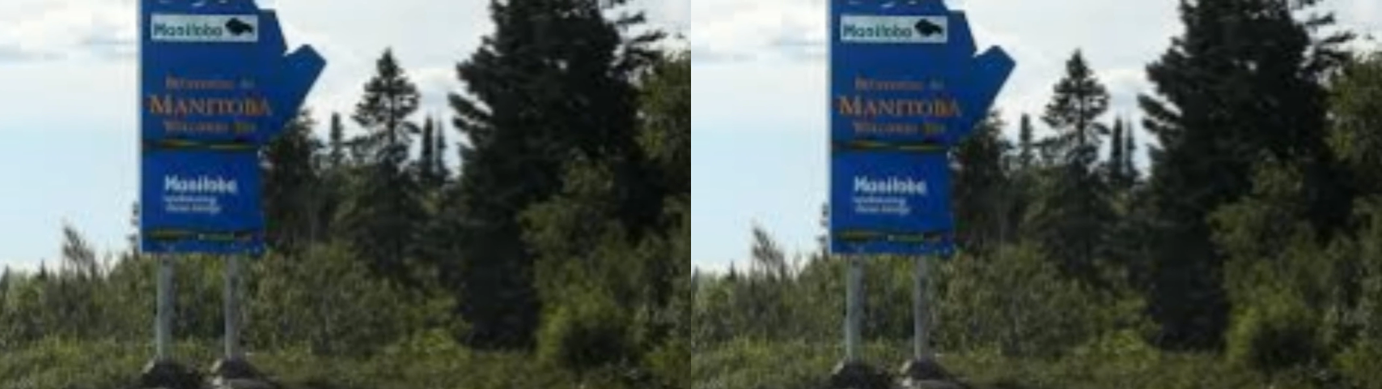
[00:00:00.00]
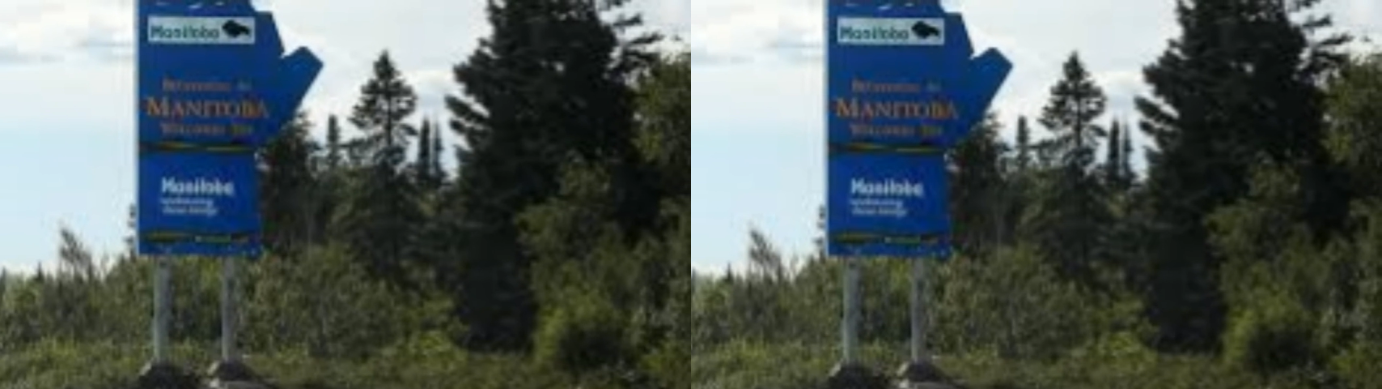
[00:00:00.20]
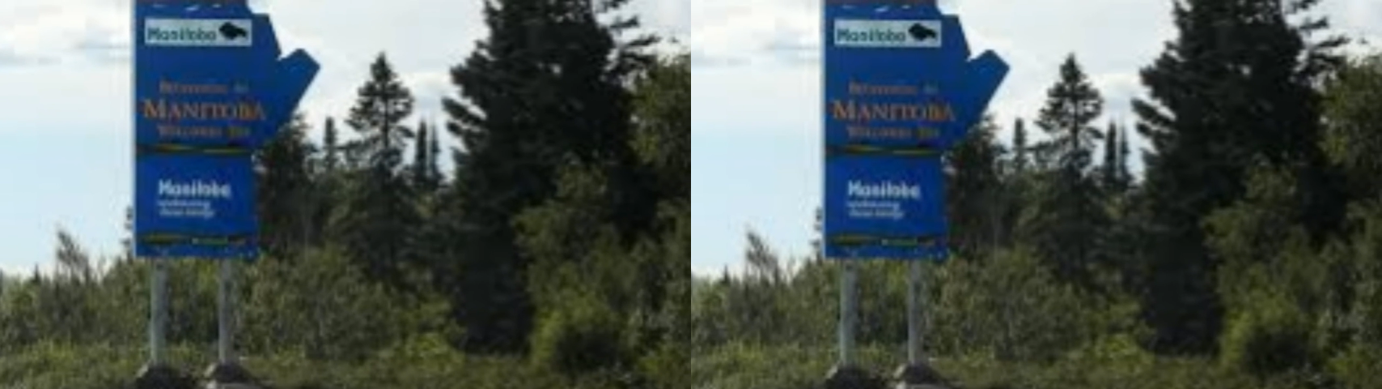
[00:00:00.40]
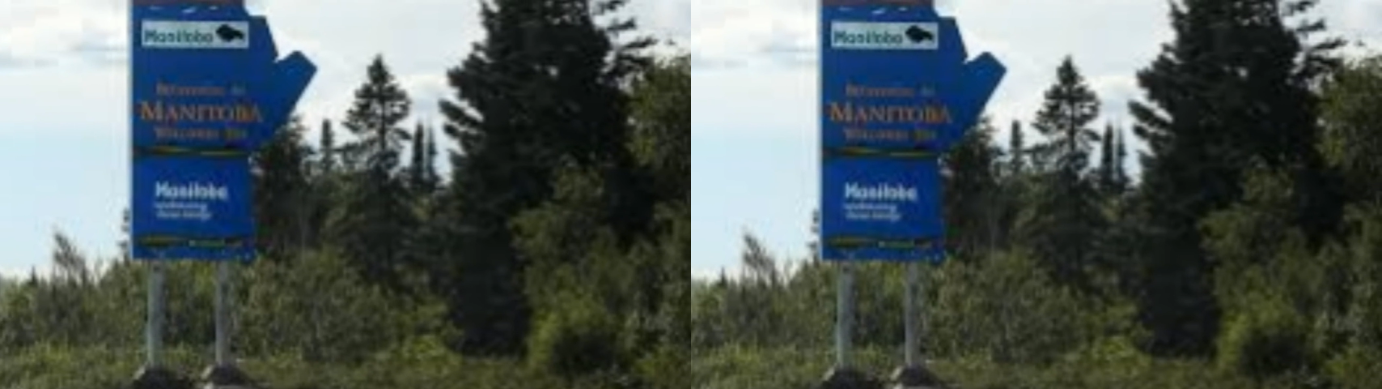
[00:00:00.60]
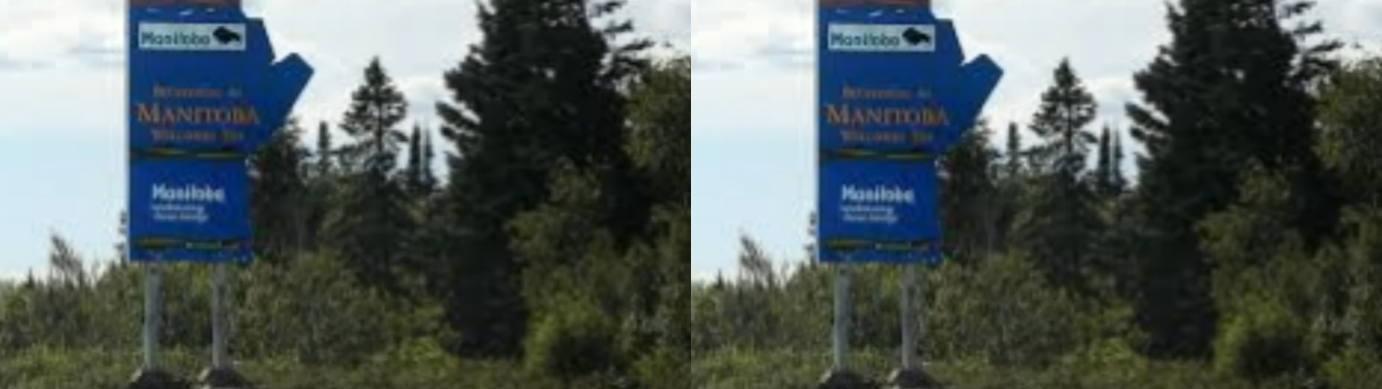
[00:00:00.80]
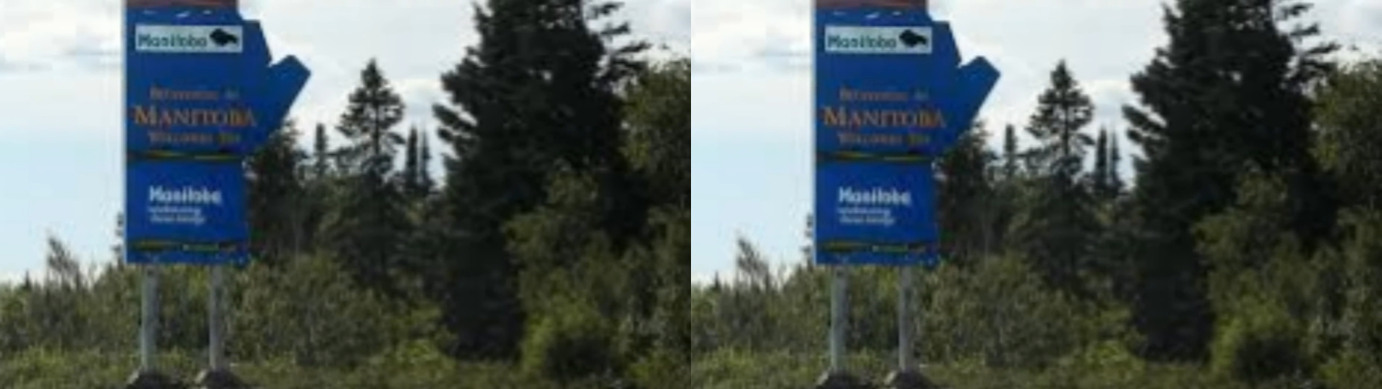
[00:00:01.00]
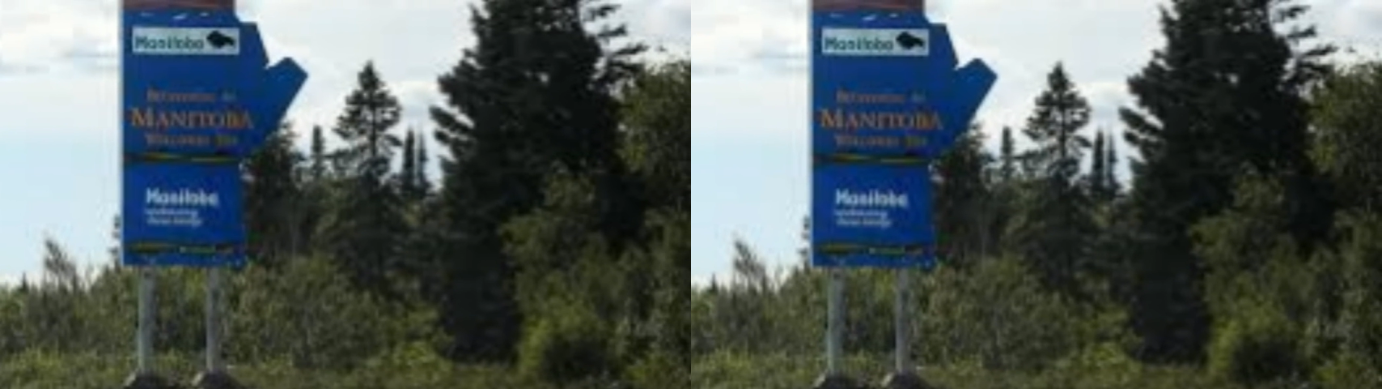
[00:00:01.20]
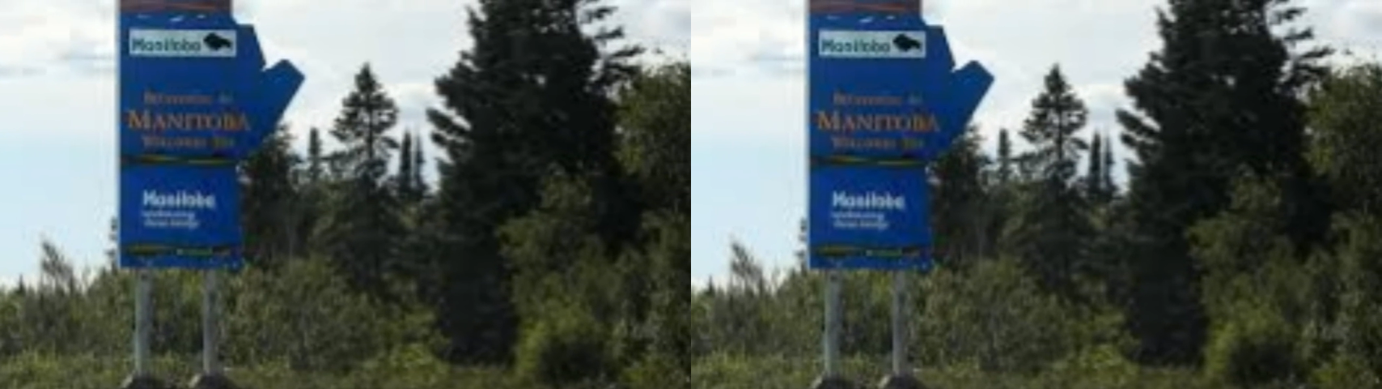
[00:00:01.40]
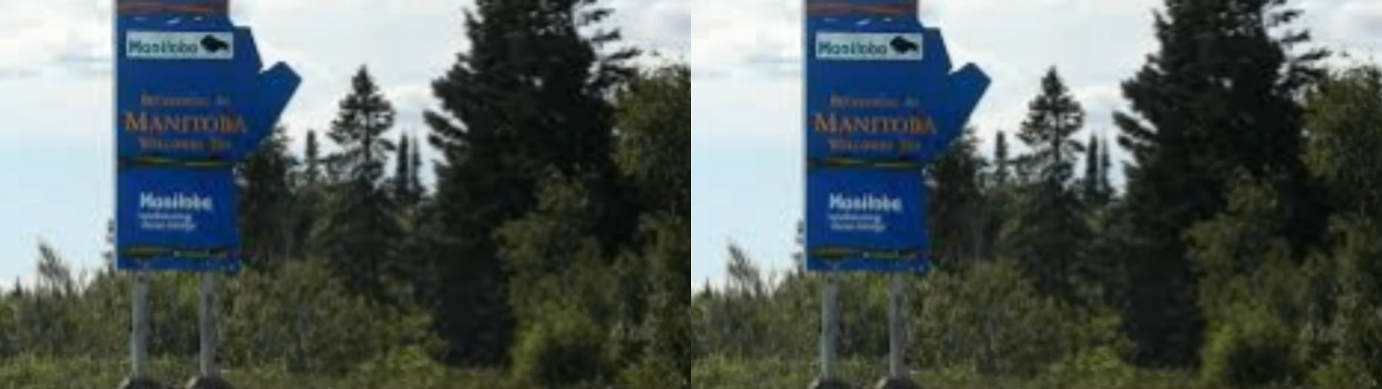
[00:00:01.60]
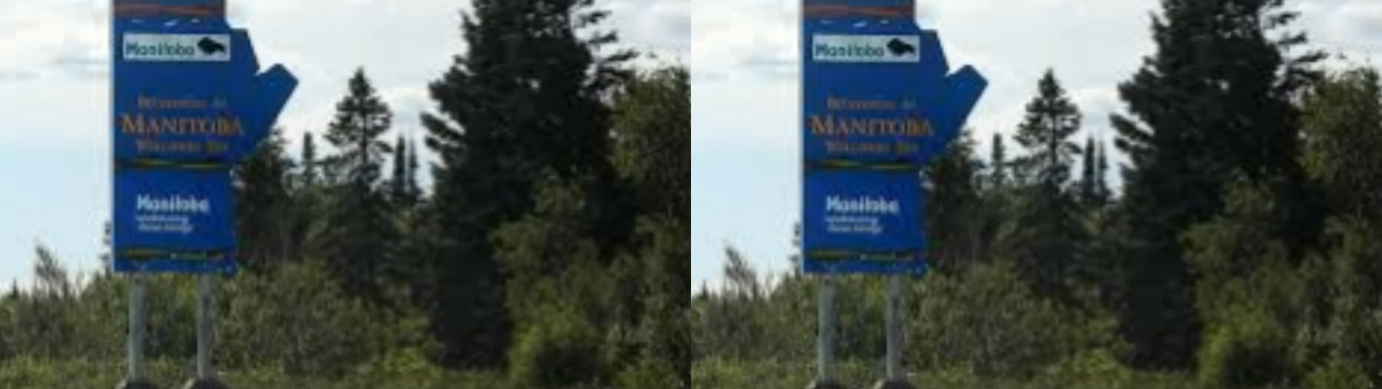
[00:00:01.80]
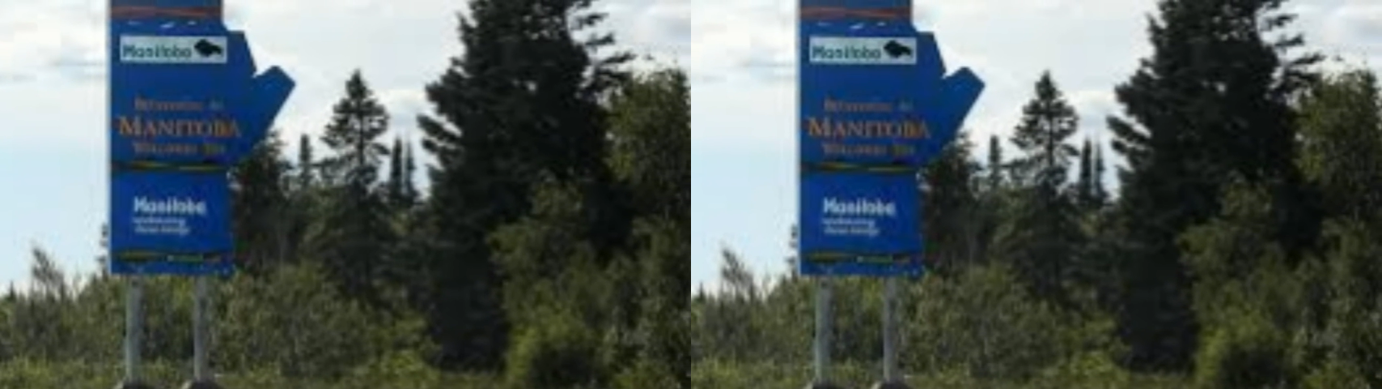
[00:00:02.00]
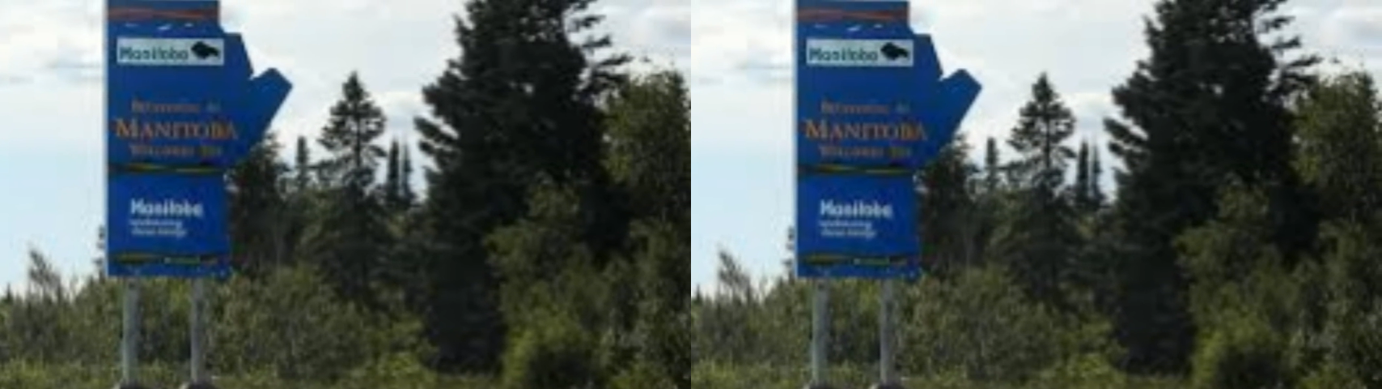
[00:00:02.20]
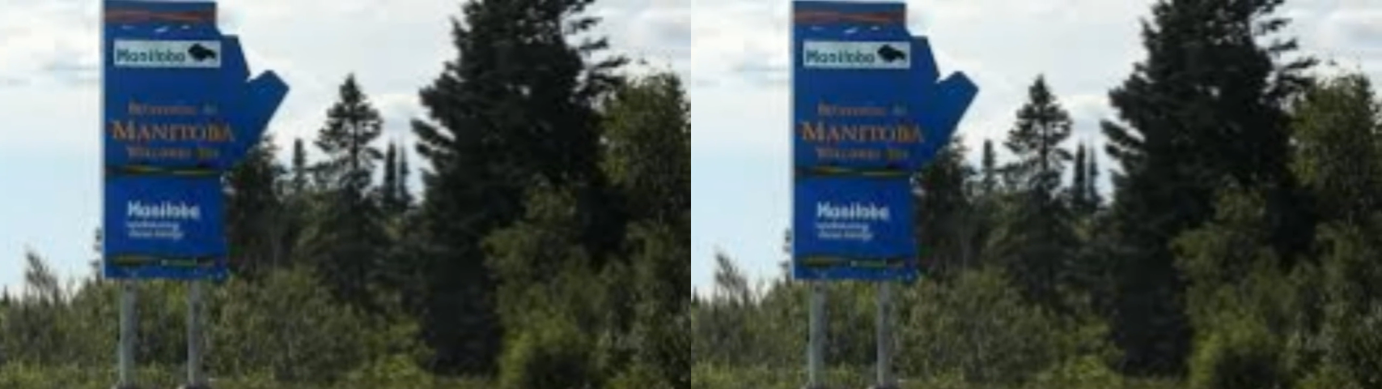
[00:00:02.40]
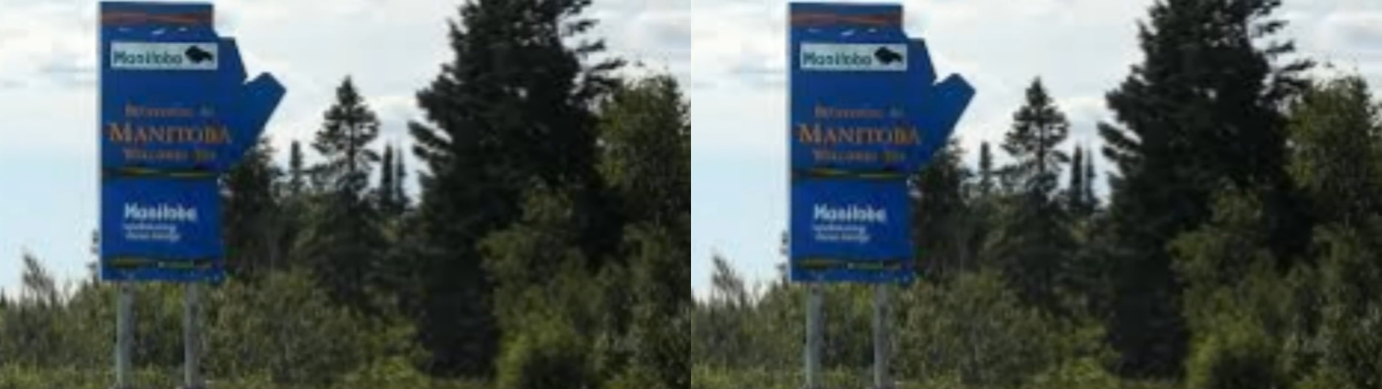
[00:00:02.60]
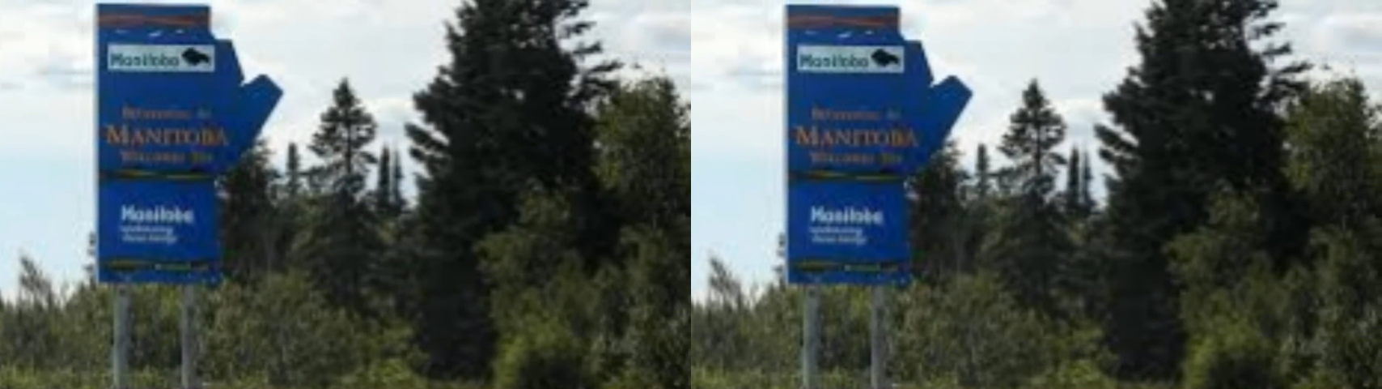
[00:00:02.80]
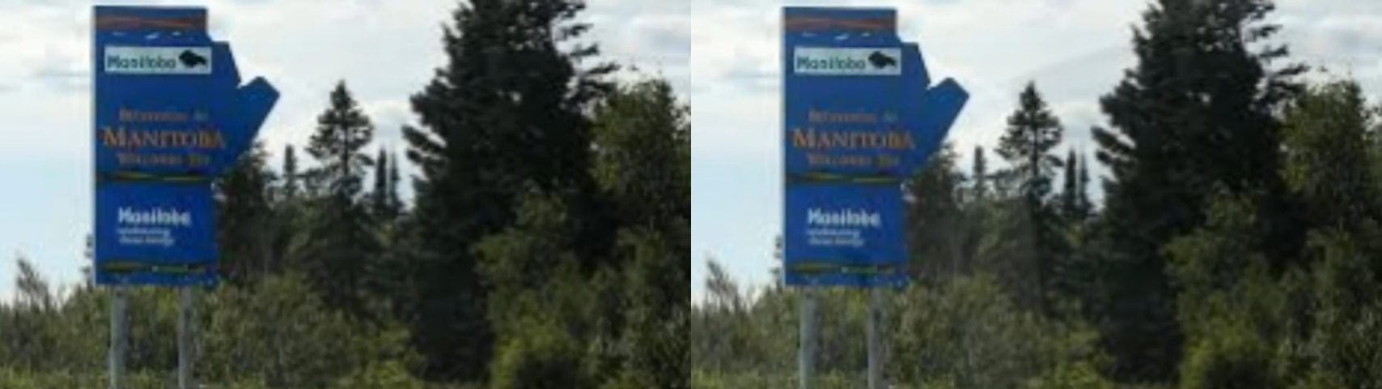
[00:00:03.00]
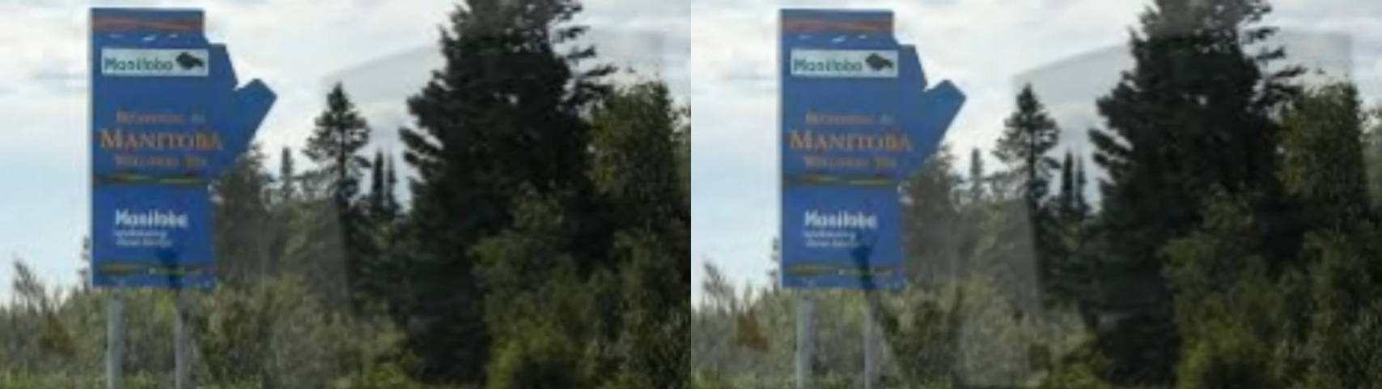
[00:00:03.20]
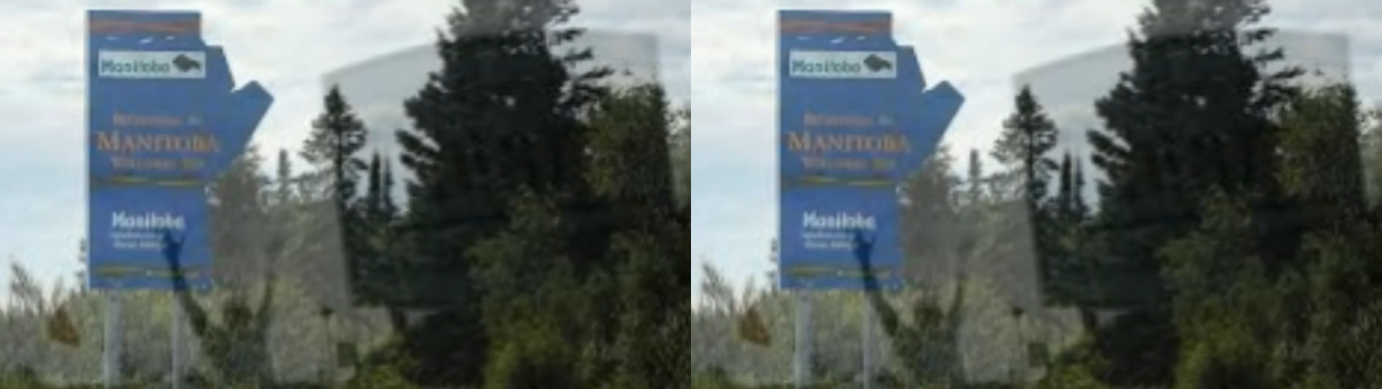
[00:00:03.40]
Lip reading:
Nobody's mouth can be seen.